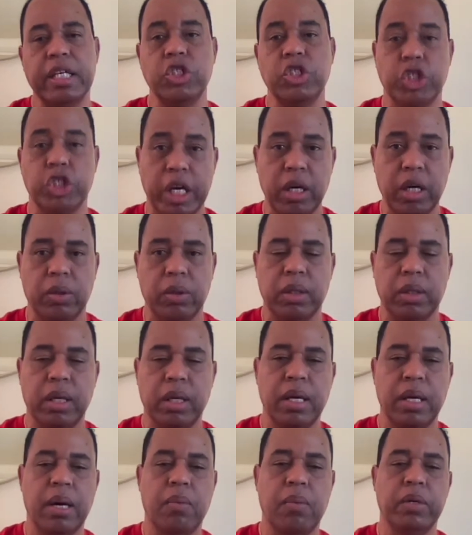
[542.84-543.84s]
jail,
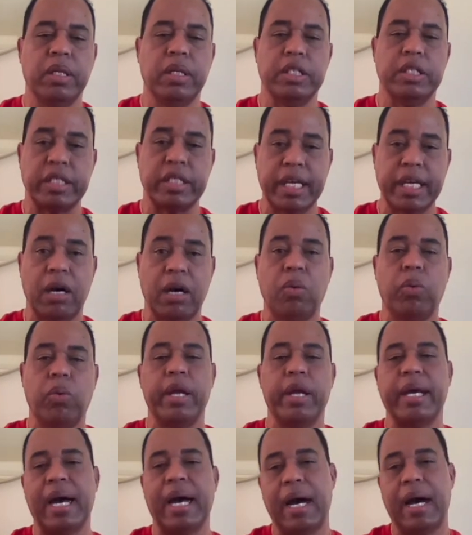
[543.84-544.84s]
in the cell where
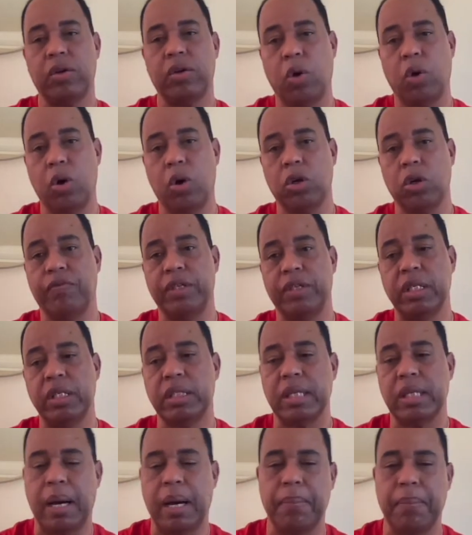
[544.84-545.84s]
they had all of
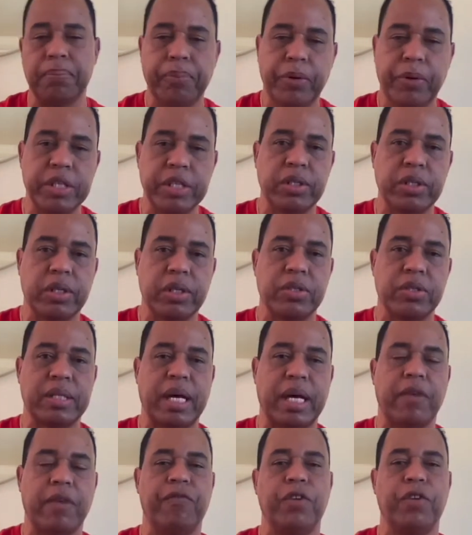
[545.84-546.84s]
these prisoners
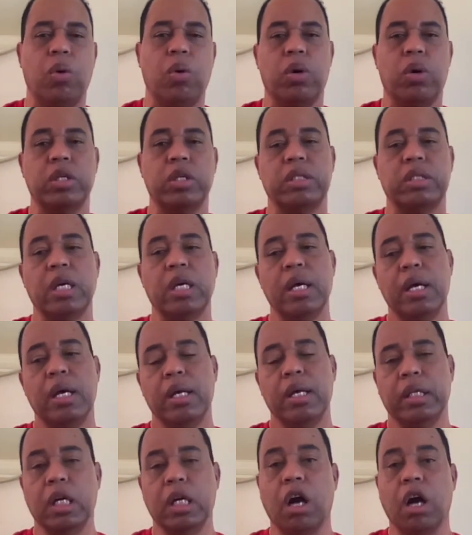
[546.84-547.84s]
that they felt was
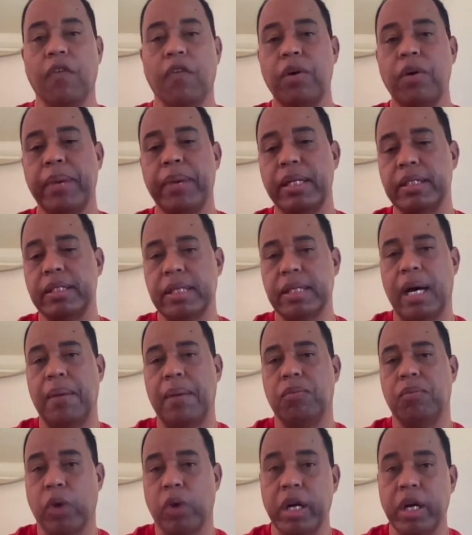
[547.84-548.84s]
the government's
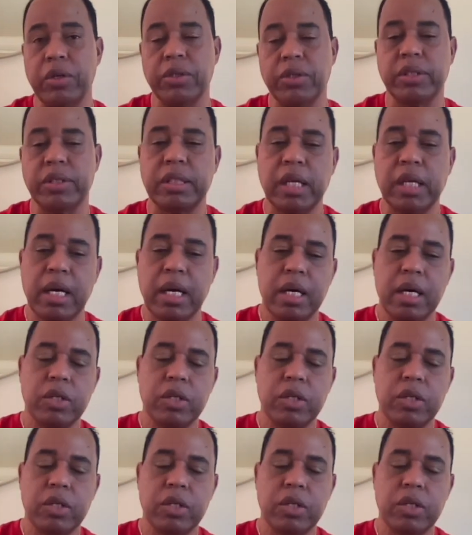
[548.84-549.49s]
workers.